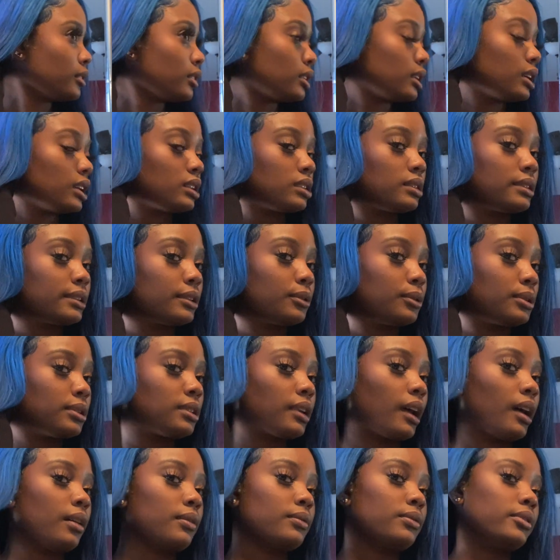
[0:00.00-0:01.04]
until it's
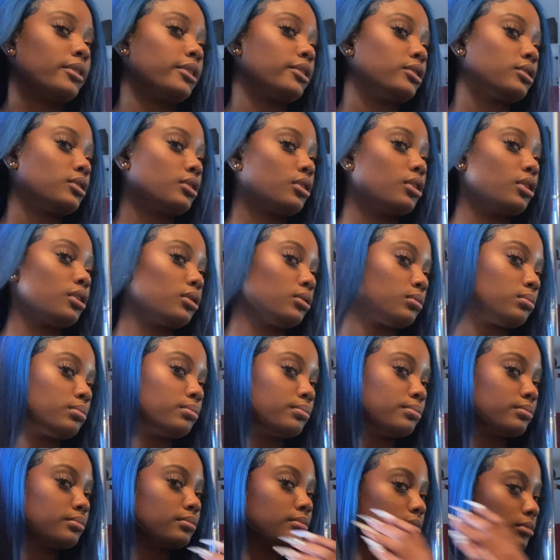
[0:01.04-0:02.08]
time for us to go
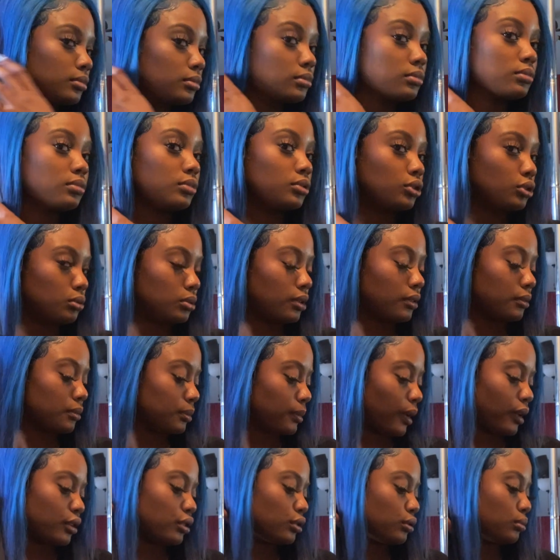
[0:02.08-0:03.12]
and do whatever we
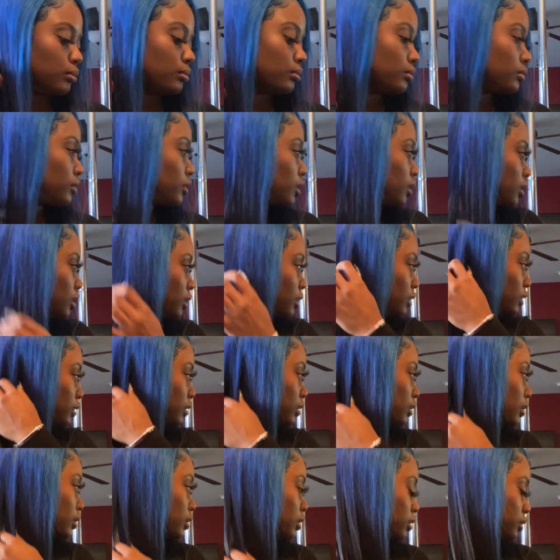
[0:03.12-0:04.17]

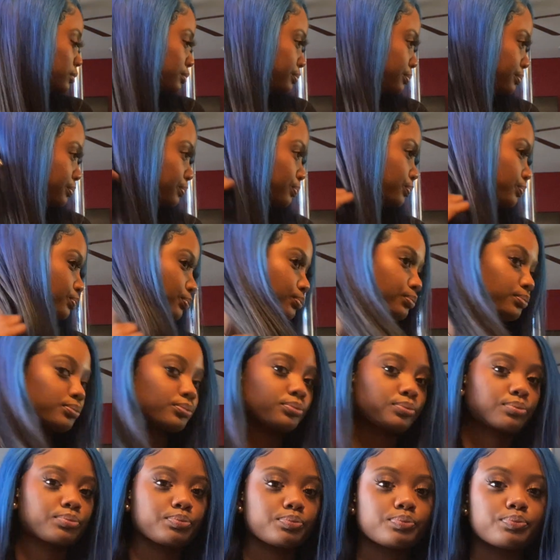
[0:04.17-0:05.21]
gotta do.
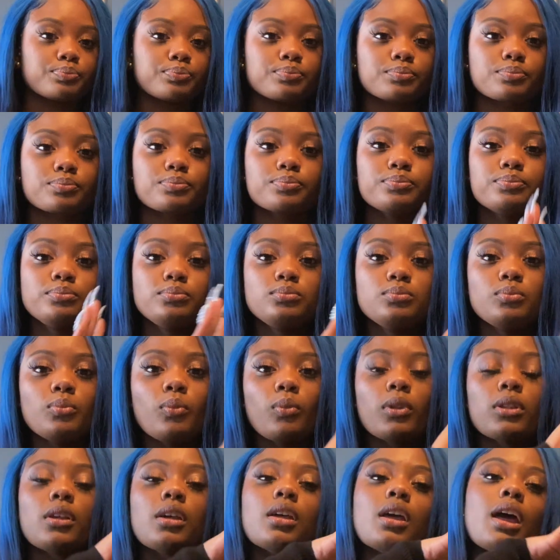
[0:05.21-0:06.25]
Hey,
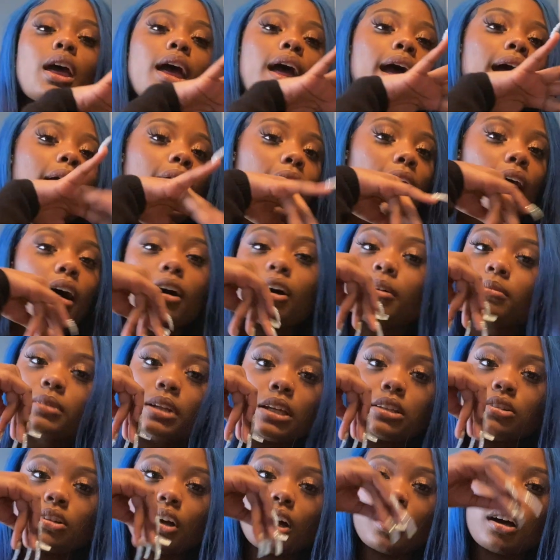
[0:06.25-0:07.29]
I'll
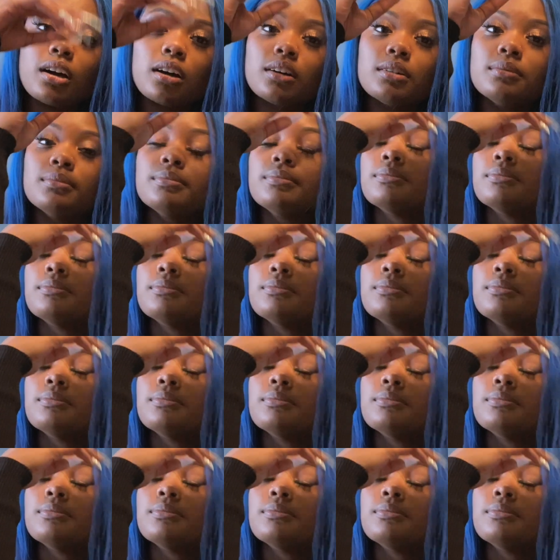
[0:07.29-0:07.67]
update y'all